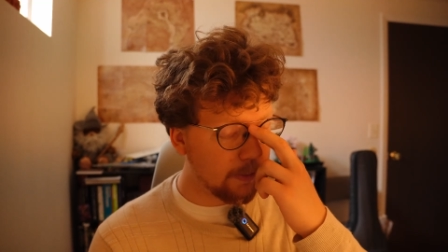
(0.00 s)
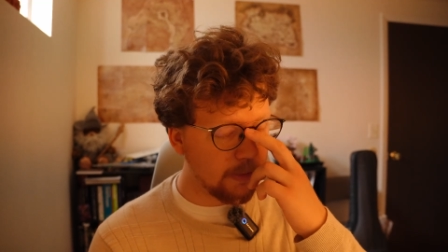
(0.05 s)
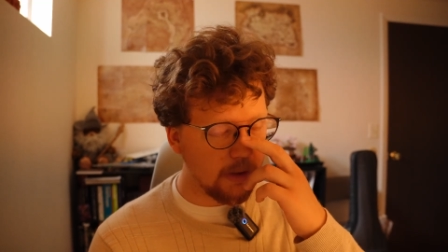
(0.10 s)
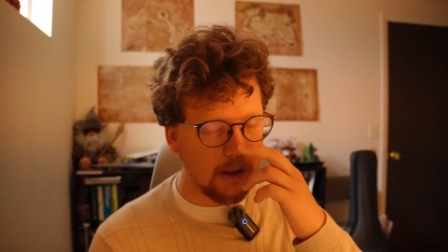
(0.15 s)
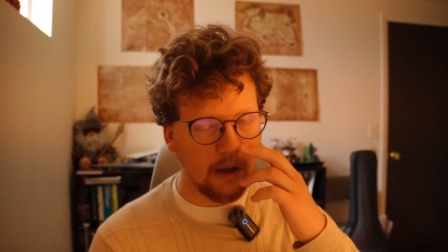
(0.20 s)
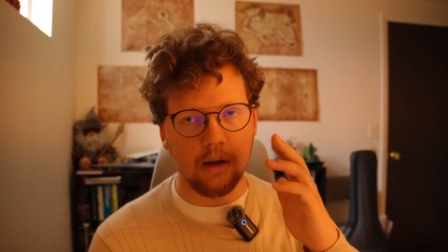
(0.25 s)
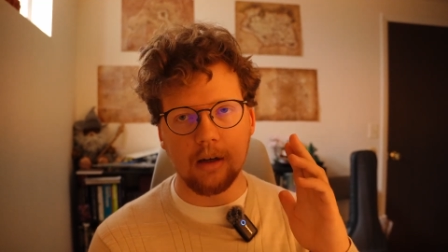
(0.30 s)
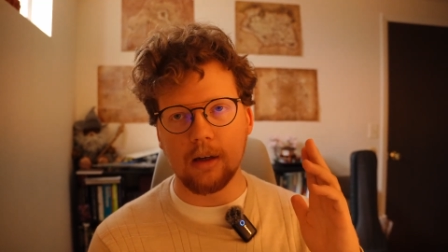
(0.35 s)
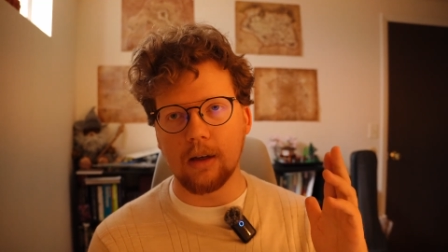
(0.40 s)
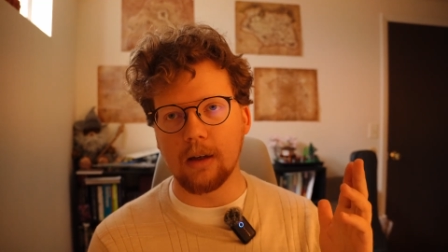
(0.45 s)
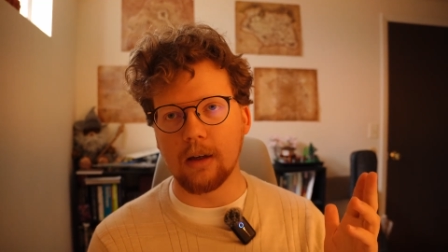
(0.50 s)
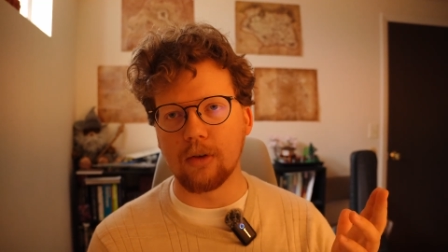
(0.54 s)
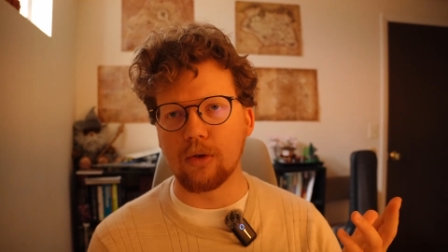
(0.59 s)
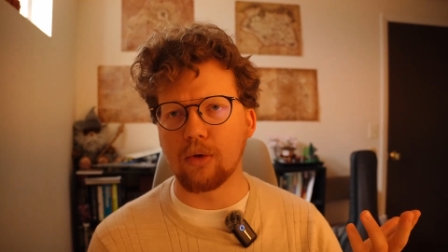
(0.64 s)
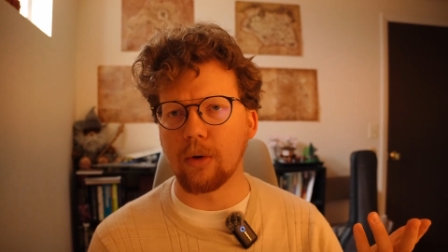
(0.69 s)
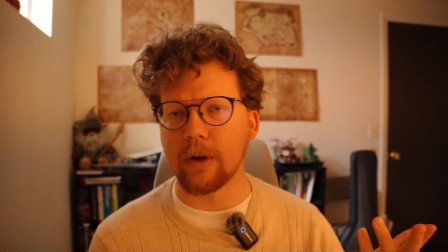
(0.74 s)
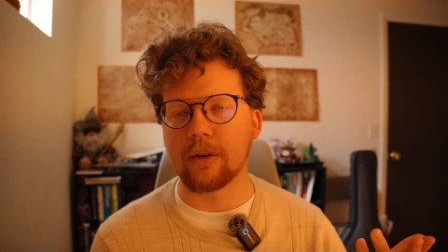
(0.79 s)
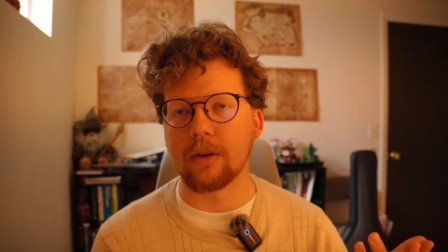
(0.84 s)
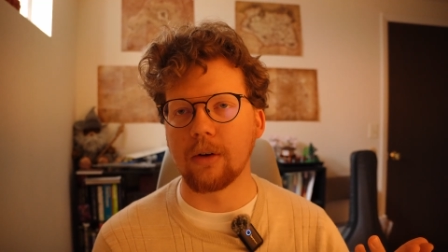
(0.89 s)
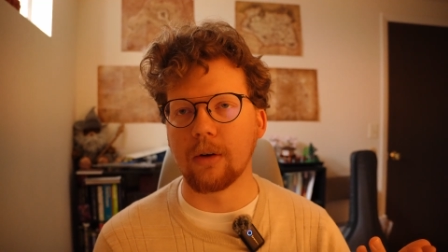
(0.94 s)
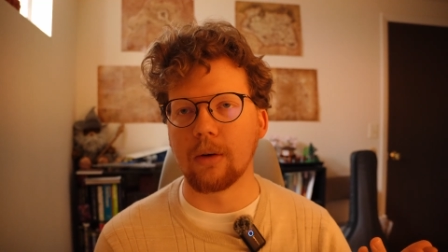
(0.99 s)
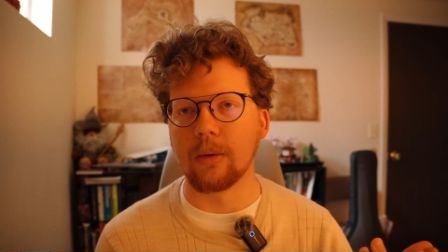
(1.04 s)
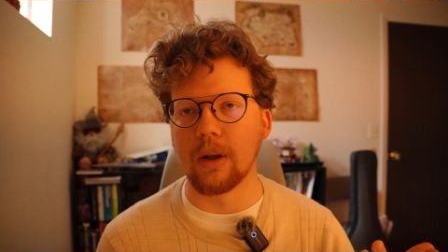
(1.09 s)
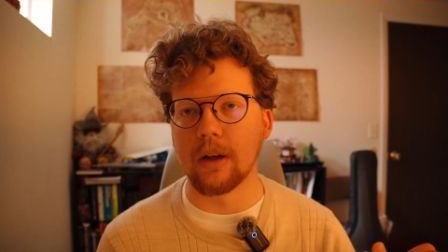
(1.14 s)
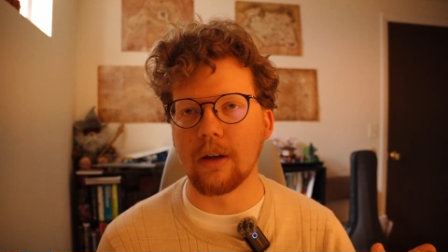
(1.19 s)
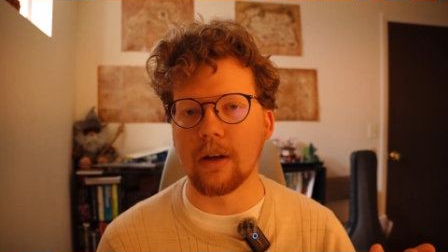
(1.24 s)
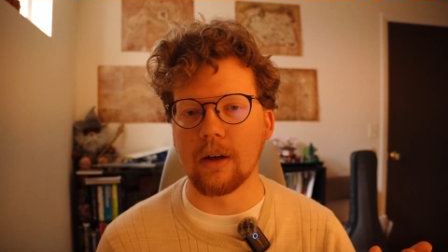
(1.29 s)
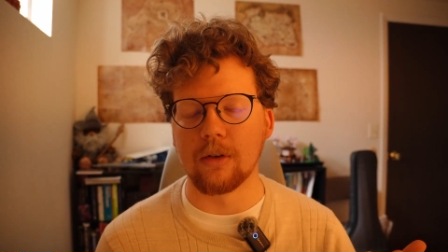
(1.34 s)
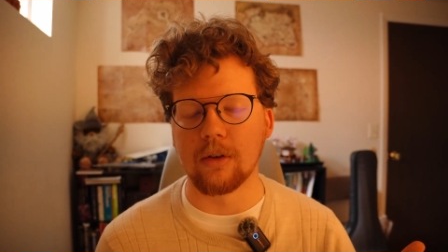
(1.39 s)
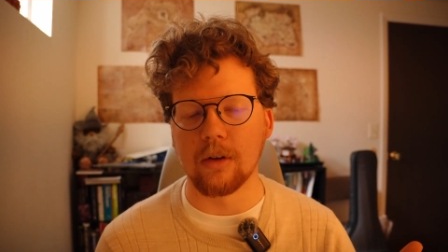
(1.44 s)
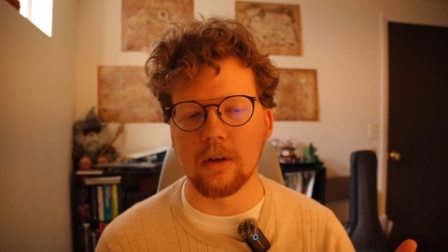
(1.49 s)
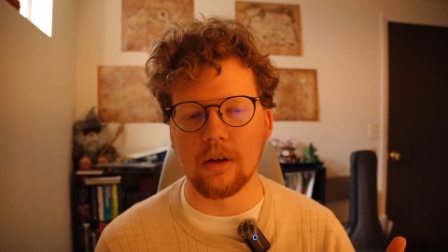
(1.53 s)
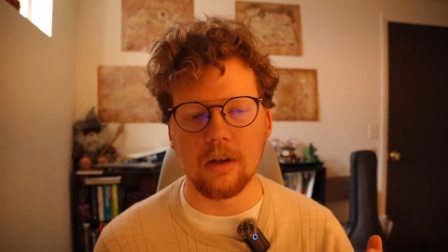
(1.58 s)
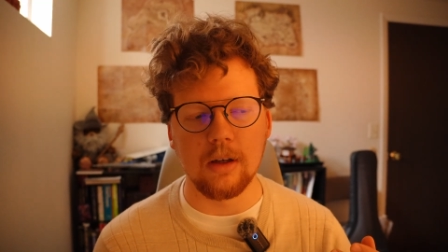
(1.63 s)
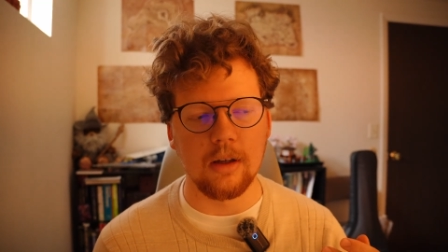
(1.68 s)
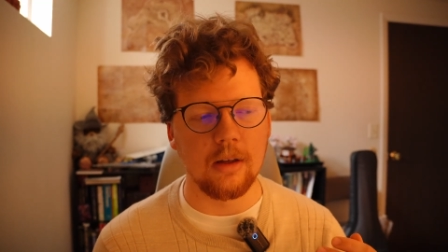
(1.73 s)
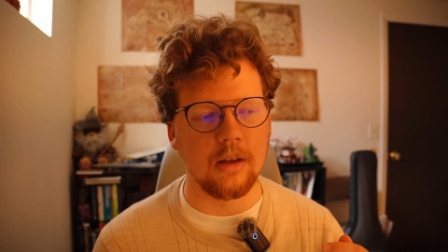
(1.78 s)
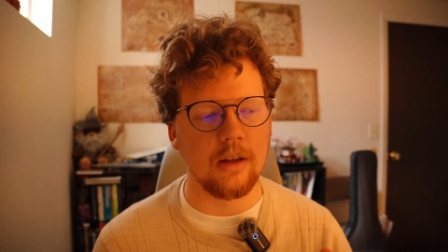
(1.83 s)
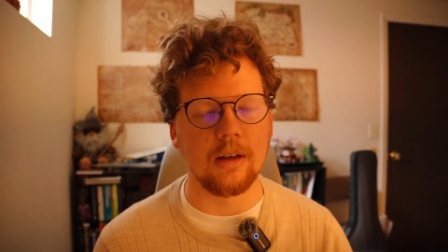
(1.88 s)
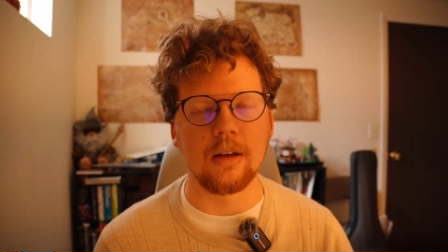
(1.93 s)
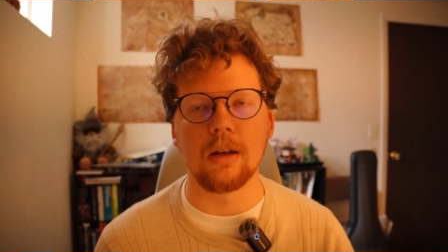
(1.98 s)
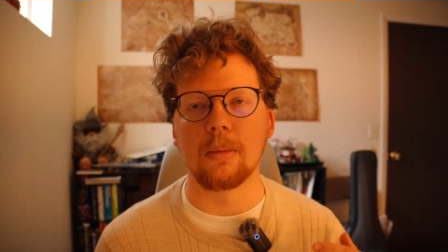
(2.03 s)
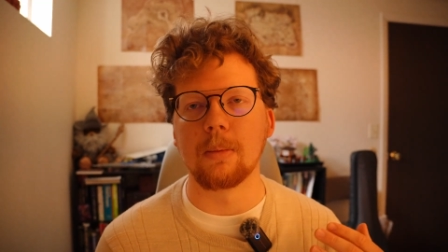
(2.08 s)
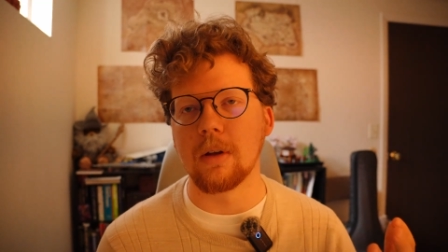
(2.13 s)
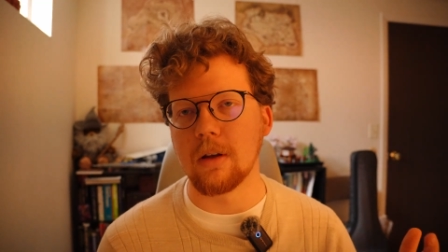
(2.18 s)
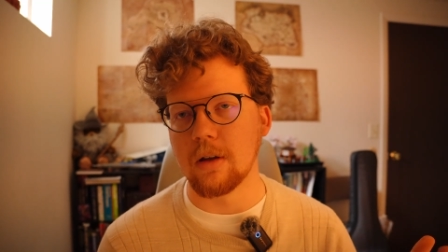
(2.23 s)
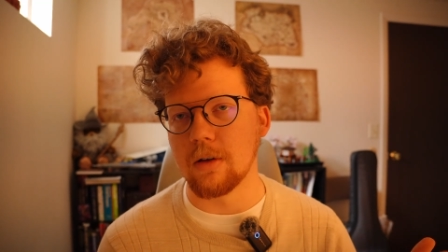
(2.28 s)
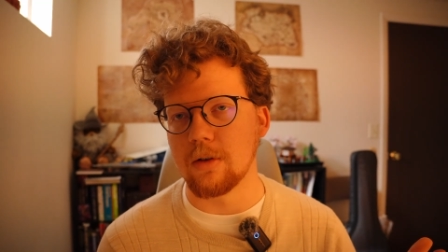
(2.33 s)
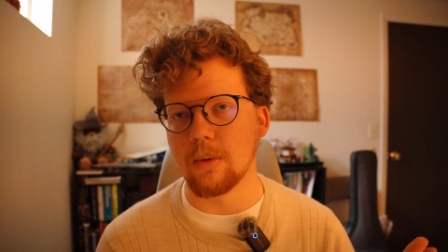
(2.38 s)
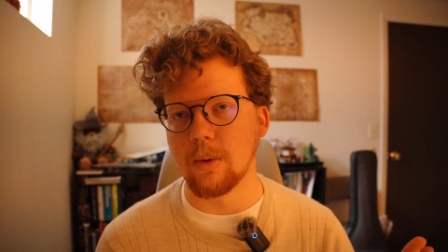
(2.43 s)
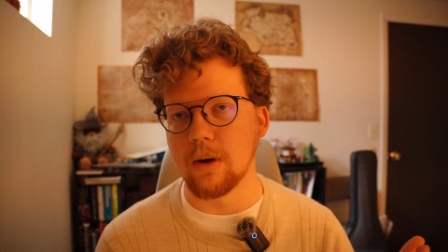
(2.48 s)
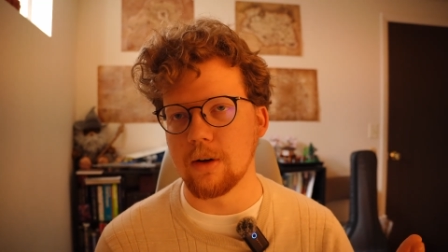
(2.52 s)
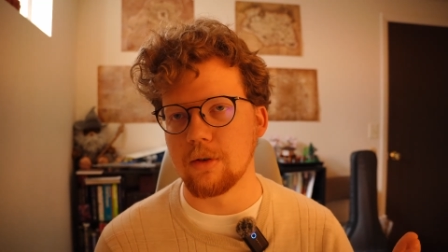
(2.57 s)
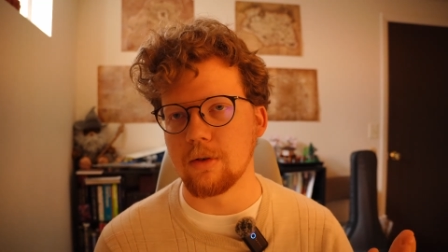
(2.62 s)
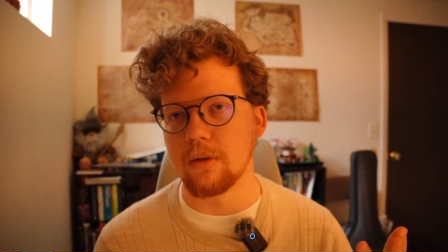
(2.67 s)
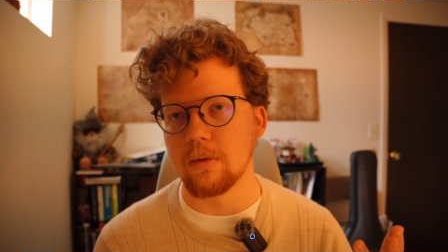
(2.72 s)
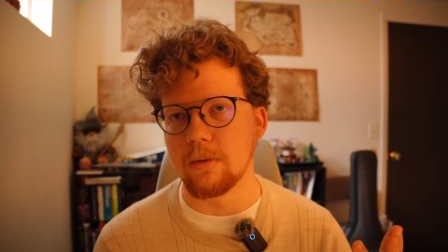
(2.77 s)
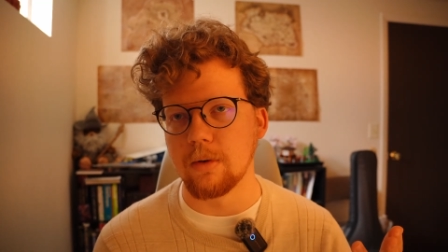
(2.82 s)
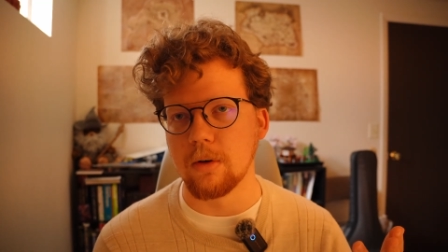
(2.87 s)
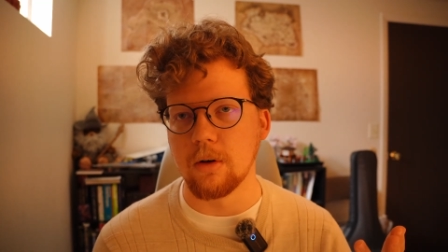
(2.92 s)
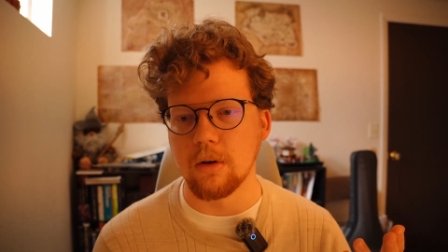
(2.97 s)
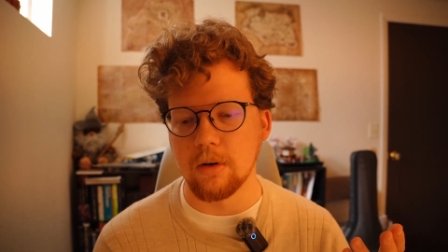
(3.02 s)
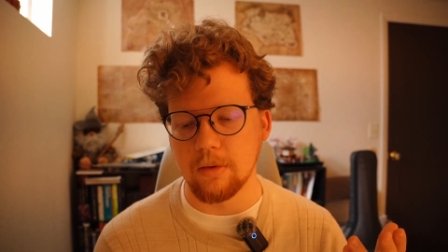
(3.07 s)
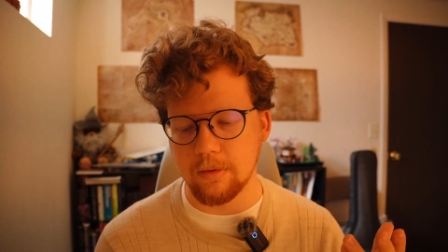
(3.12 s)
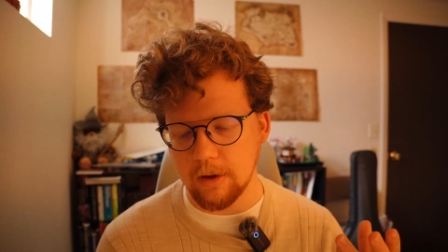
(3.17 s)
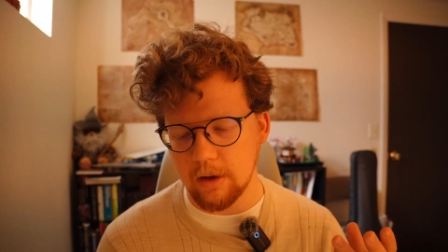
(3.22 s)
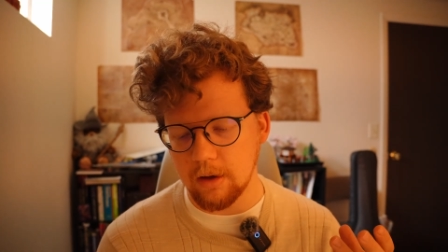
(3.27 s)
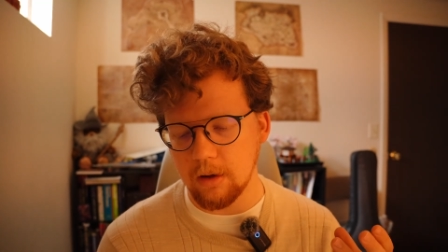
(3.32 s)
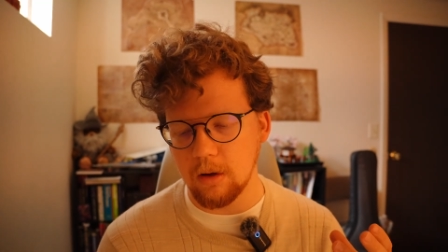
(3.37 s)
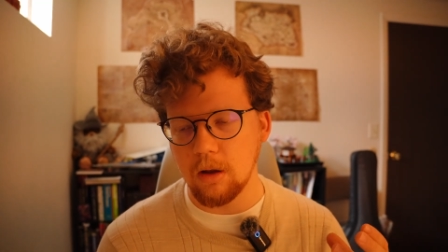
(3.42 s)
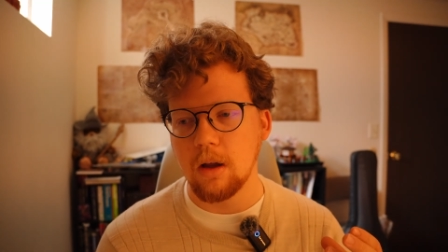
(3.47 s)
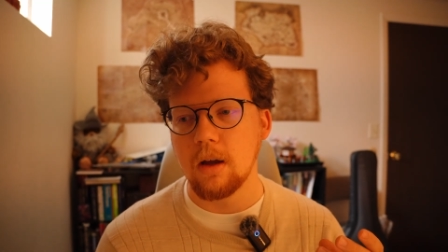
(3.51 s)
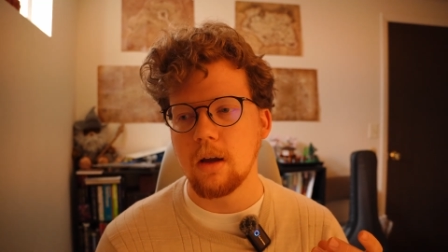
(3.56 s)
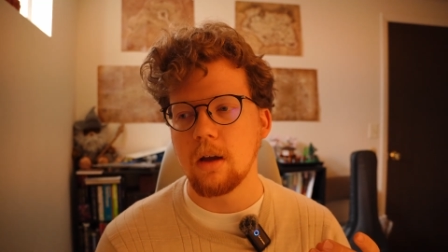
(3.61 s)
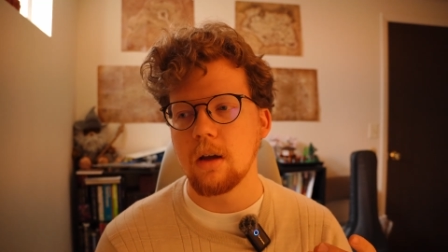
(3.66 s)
Then he tricks her, essentially. He sets up a situation for her to fail.